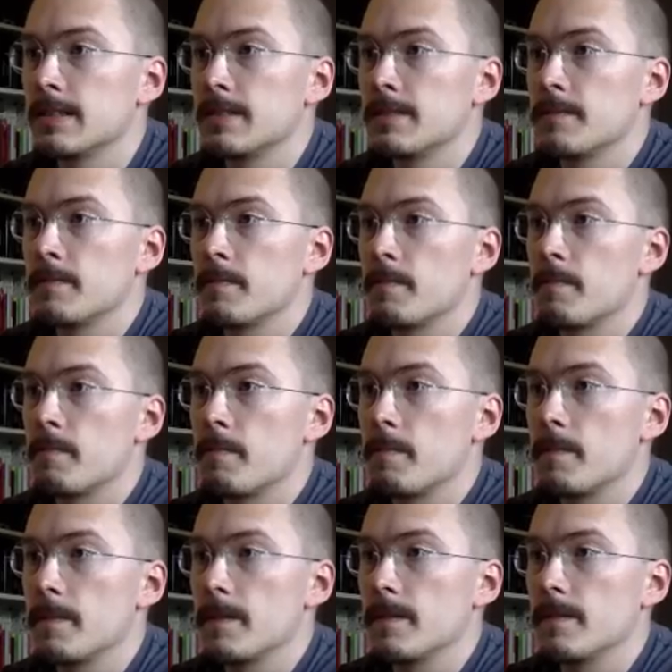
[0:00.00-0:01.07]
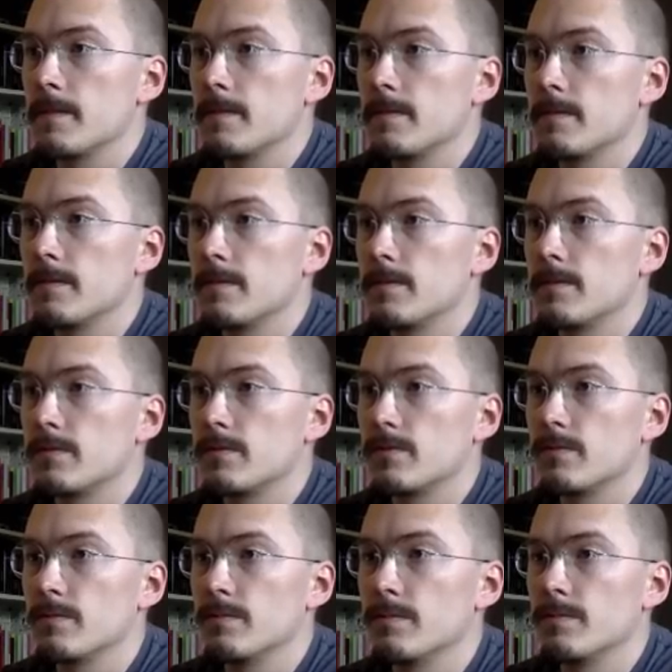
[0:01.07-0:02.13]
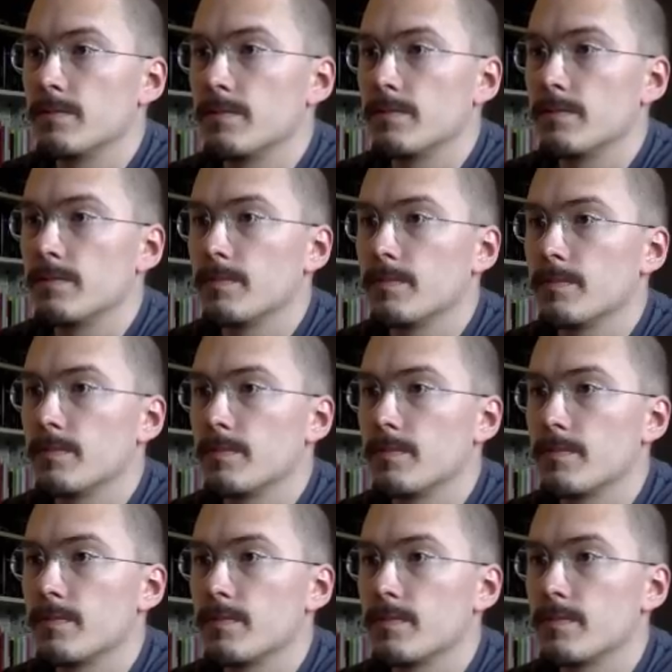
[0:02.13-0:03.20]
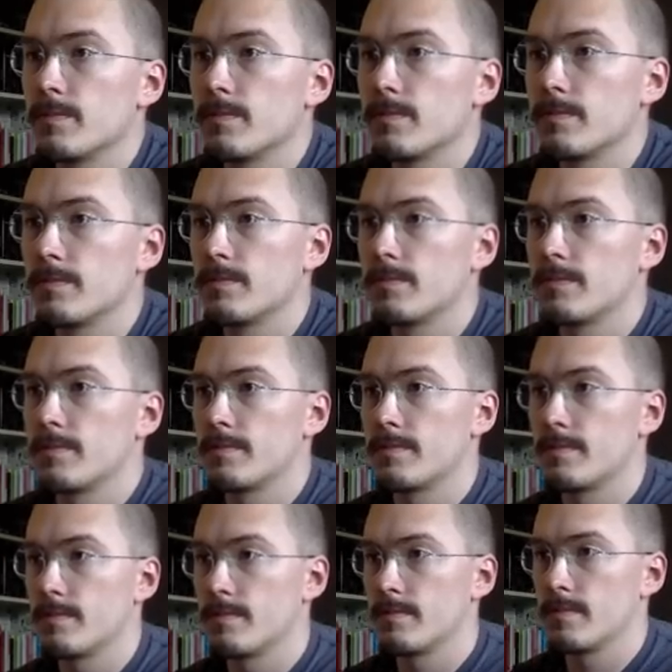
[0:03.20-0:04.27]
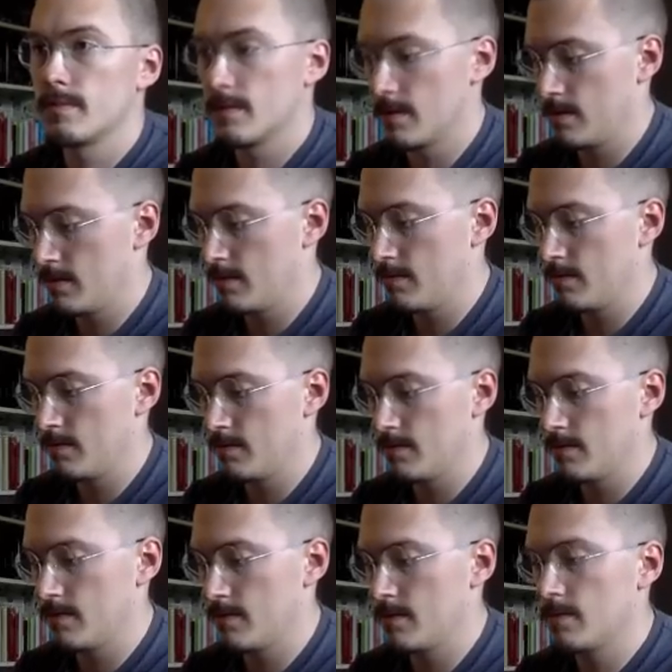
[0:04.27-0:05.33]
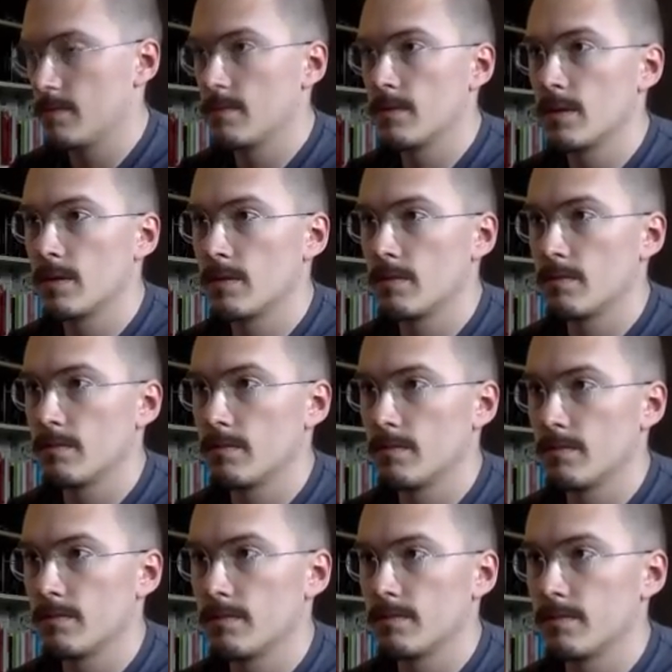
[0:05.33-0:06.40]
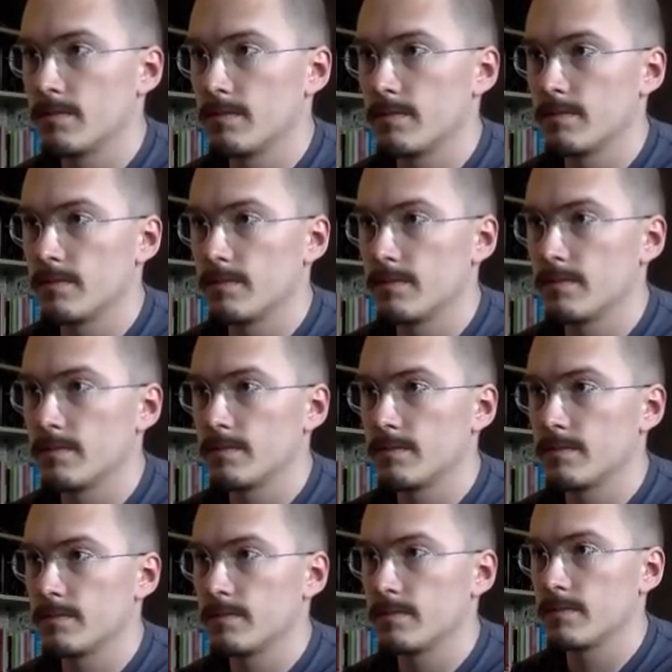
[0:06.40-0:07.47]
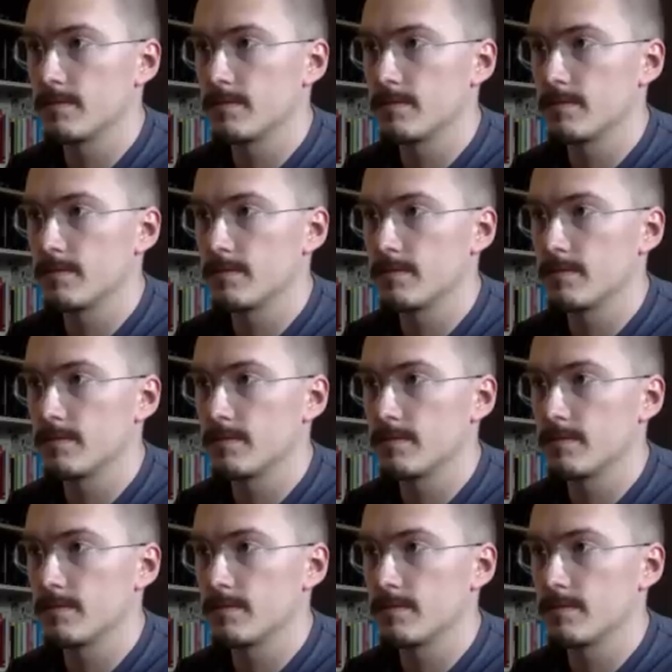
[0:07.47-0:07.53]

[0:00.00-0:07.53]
Nobody speaks.